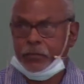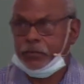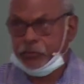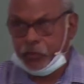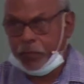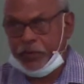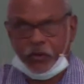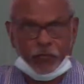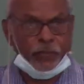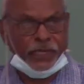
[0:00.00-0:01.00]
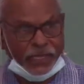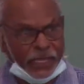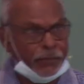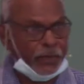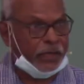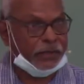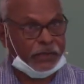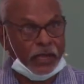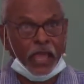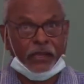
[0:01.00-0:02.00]
dropping off, picking up, and
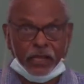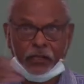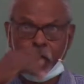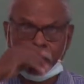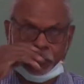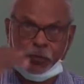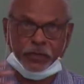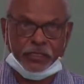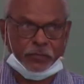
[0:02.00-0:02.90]
God has put me in this,